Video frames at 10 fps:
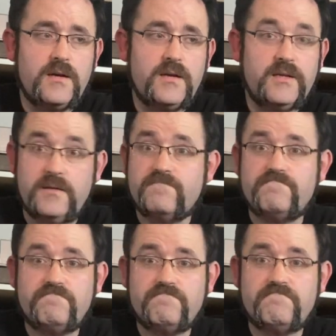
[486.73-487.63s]
Yep.
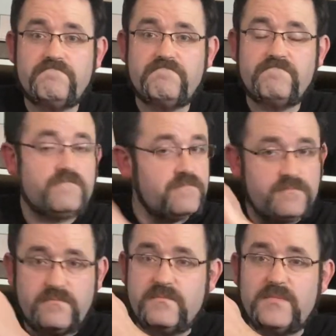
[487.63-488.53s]

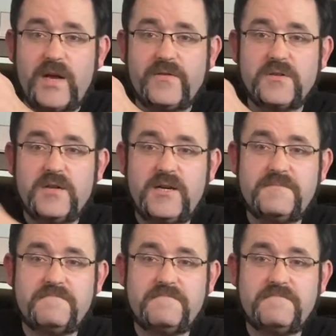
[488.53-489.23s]
Have a good night.